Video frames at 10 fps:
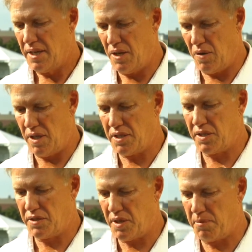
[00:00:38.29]
you know,
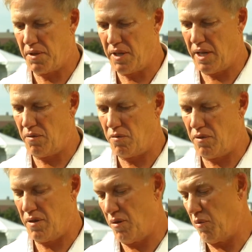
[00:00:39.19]
this is something that,
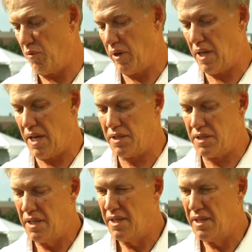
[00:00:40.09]
you know, we realize,